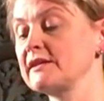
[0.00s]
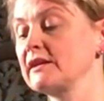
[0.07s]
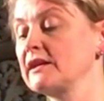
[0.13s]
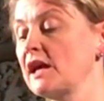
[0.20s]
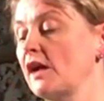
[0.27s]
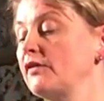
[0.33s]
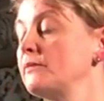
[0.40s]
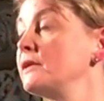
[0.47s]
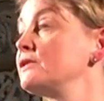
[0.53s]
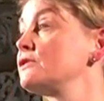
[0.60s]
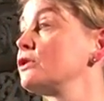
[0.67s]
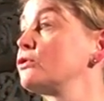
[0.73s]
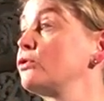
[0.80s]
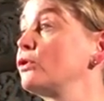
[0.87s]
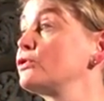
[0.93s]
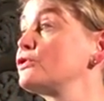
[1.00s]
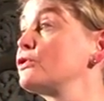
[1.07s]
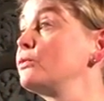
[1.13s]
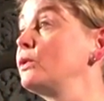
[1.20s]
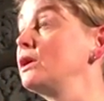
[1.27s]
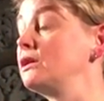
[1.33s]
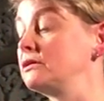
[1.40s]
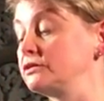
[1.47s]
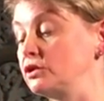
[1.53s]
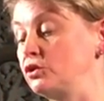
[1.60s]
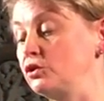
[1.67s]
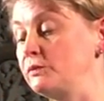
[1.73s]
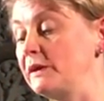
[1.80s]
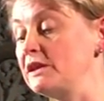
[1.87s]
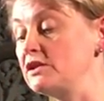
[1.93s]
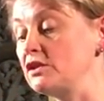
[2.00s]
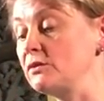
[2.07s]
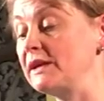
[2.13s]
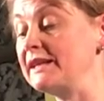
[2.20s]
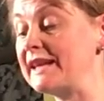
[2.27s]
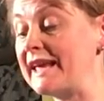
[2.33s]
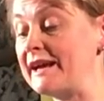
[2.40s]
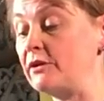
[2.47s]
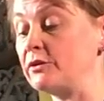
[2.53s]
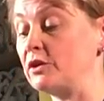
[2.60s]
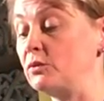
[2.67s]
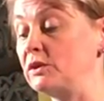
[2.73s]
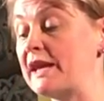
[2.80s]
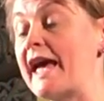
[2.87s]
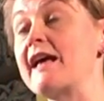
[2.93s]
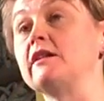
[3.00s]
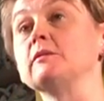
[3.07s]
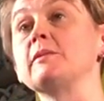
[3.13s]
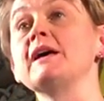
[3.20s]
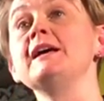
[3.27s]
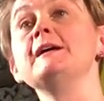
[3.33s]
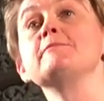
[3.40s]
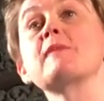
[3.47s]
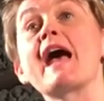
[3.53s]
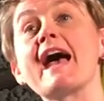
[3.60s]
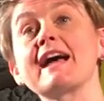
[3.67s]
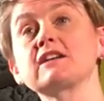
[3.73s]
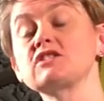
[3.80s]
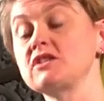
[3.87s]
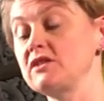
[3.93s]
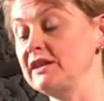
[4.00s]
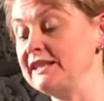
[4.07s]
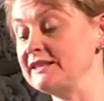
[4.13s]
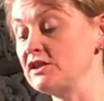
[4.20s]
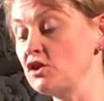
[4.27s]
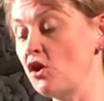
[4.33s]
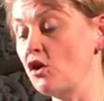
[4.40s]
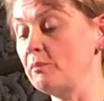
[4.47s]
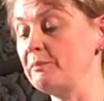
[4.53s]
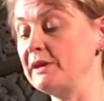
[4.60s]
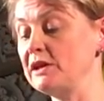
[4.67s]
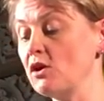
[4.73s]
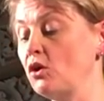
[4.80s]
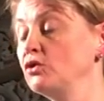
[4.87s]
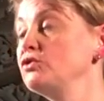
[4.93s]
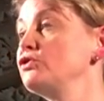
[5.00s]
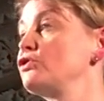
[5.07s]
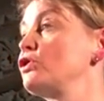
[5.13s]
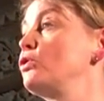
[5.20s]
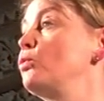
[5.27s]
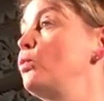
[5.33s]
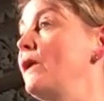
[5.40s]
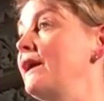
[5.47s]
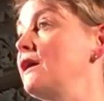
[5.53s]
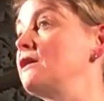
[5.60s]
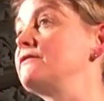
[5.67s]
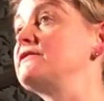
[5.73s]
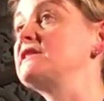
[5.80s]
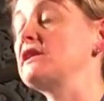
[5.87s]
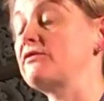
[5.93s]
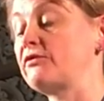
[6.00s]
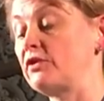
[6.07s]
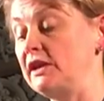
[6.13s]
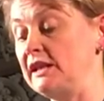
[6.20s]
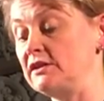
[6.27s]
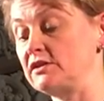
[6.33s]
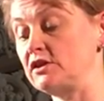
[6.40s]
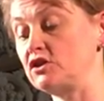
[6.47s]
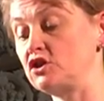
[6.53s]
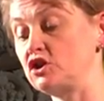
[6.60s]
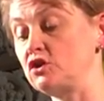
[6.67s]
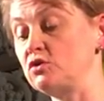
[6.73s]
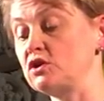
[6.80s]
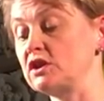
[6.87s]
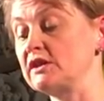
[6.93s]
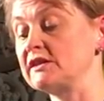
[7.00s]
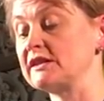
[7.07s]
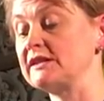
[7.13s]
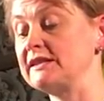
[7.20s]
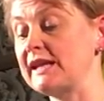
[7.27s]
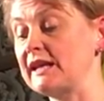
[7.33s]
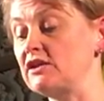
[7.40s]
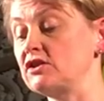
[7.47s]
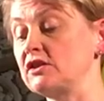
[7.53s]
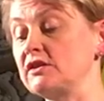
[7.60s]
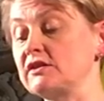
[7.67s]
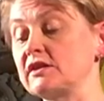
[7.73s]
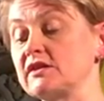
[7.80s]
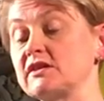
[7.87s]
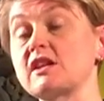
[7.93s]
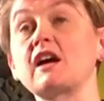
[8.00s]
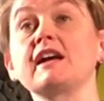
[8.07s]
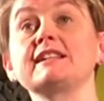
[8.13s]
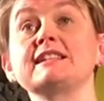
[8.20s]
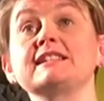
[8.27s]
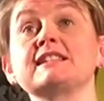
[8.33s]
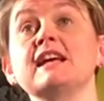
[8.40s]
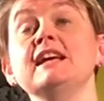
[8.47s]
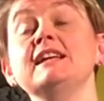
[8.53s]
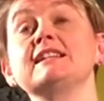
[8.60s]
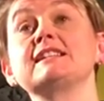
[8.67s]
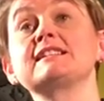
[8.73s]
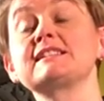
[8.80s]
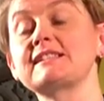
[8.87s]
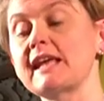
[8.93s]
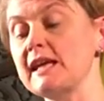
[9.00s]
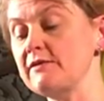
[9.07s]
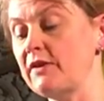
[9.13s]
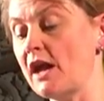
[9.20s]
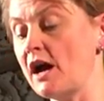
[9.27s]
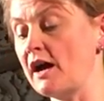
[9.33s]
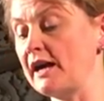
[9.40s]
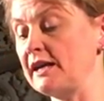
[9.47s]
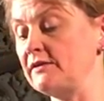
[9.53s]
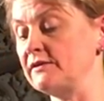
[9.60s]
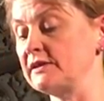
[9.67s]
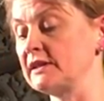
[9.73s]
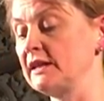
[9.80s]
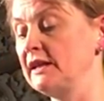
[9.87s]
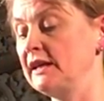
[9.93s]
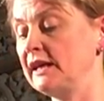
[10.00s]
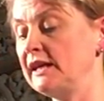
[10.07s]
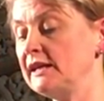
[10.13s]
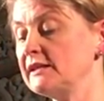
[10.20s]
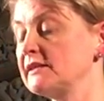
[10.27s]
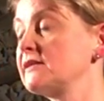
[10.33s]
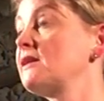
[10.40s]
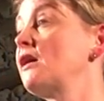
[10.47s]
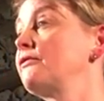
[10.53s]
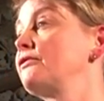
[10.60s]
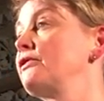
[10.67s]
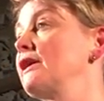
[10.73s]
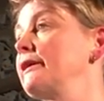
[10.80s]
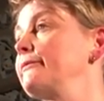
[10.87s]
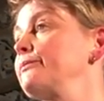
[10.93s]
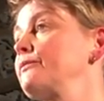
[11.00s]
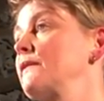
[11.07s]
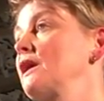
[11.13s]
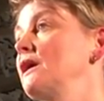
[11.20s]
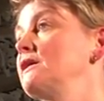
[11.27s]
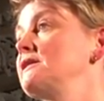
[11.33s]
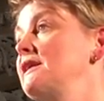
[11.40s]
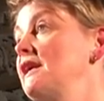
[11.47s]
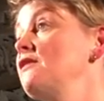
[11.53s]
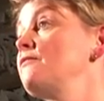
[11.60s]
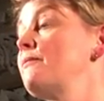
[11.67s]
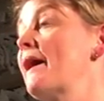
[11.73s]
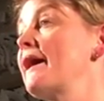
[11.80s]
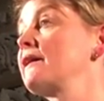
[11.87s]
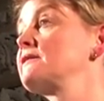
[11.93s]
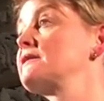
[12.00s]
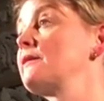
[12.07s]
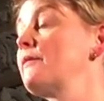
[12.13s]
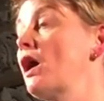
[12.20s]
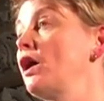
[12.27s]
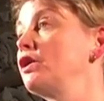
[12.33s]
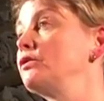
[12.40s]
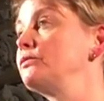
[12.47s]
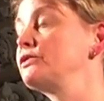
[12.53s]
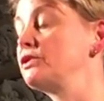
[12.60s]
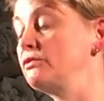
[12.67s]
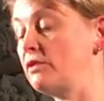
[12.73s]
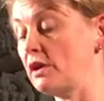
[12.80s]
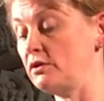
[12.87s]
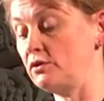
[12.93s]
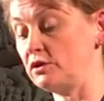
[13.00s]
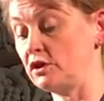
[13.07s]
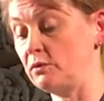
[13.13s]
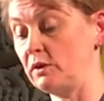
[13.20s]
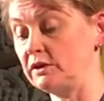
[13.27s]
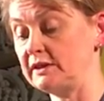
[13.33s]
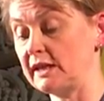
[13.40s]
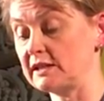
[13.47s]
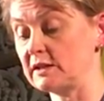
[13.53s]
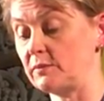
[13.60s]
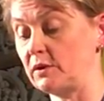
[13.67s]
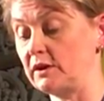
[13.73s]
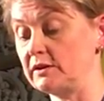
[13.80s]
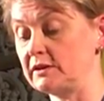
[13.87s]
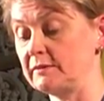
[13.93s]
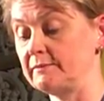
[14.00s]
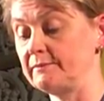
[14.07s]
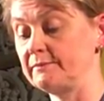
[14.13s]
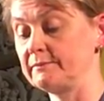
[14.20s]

that governments across the world could be doing now that would help. Action that is not beyond the wit of different institutions and nations, societies, to save lives, ease suffering, and give back some hope to those who are desperate.